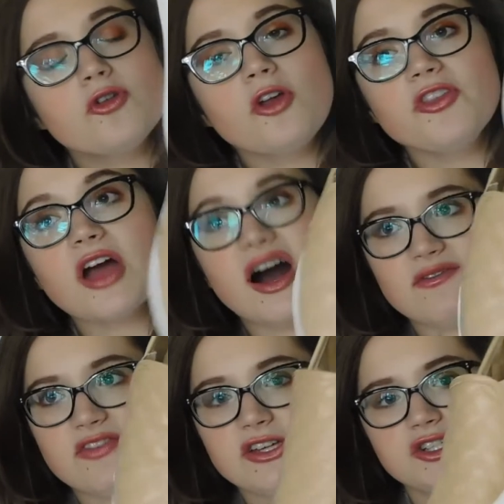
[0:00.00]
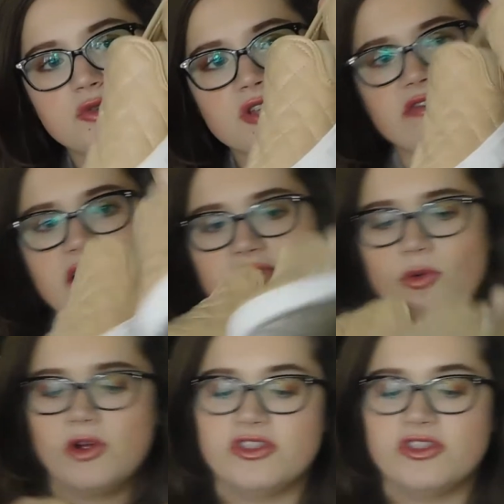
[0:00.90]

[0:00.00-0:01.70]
not the comfiest shoes I've ever worn.